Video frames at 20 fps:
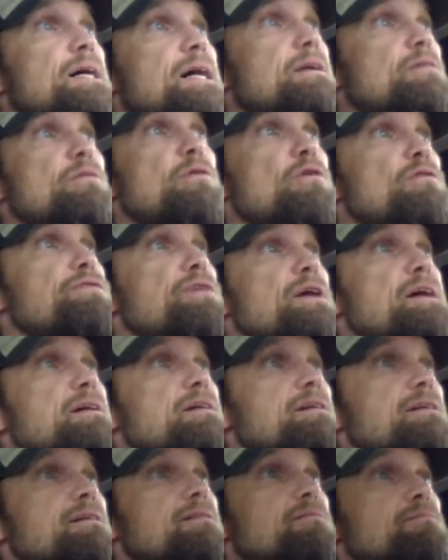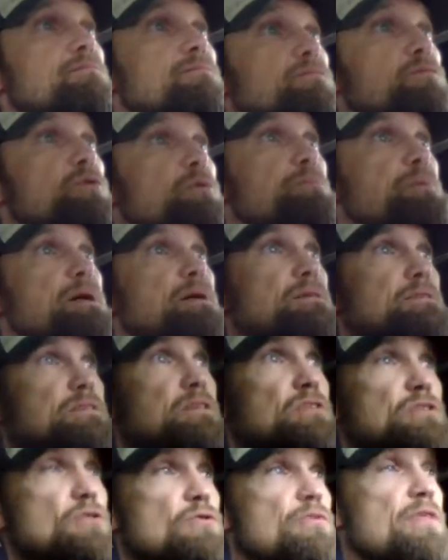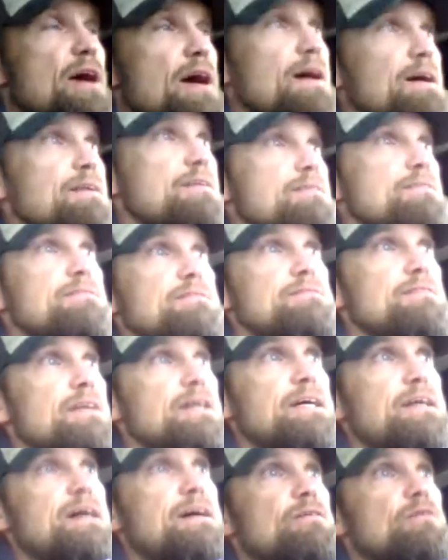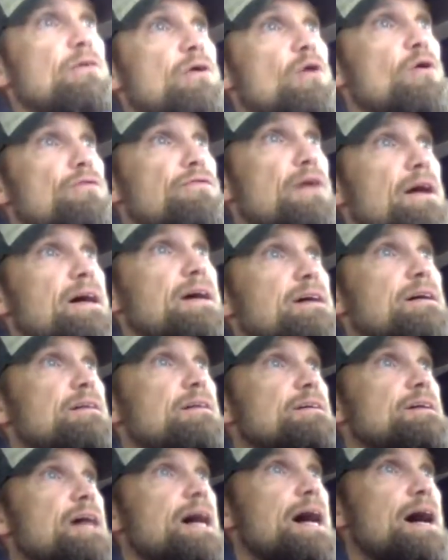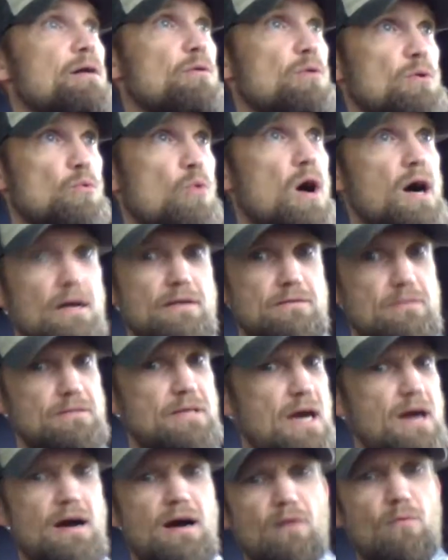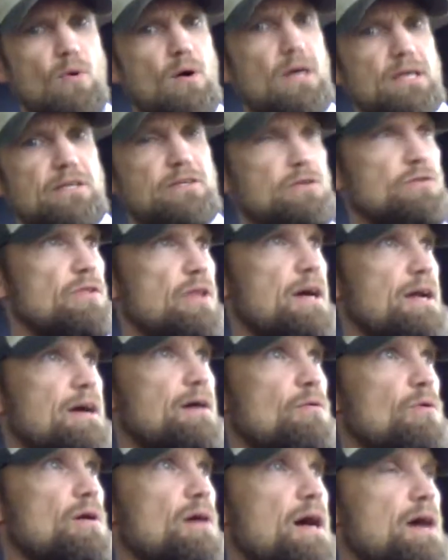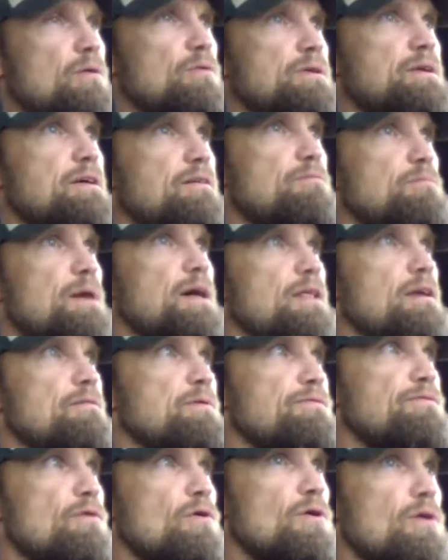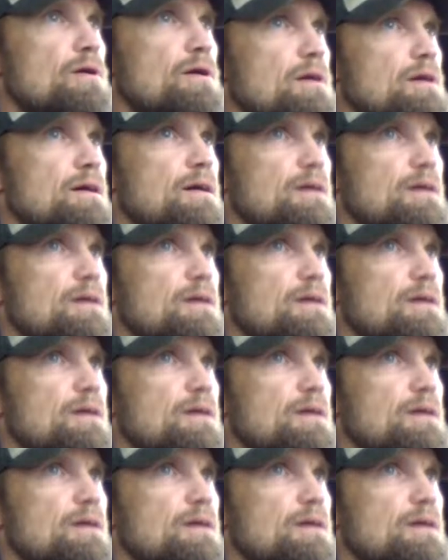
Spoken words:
I don't know if I would be able to do that. Like, I don't know if I would want. Yeah, I want to do that. I would give my life before.